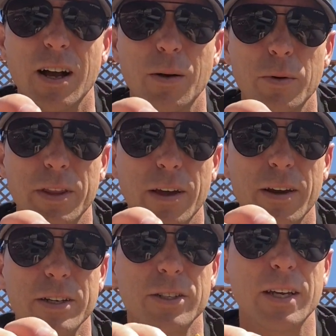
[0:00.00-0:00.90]
without
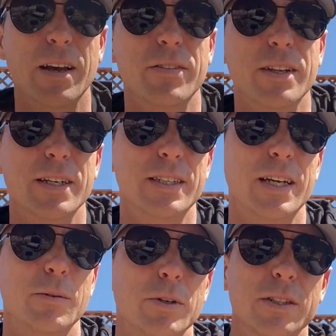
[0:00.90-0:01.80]
actually having to like take
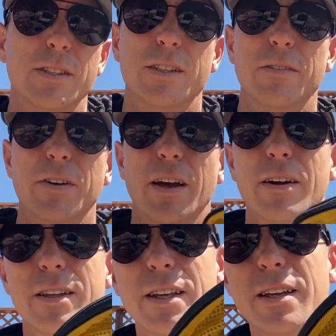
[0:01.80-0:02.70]
a bunch of stuff out.
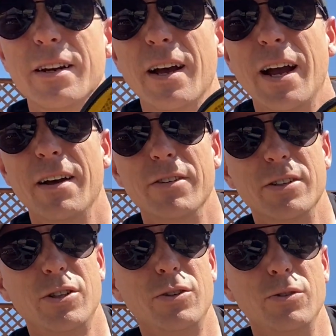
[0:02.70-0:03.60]
And then I have a
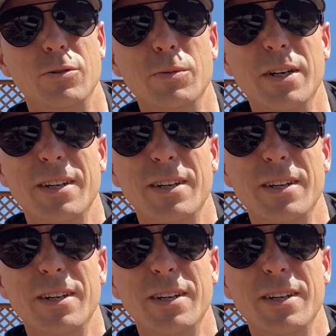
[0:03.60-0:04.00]
tube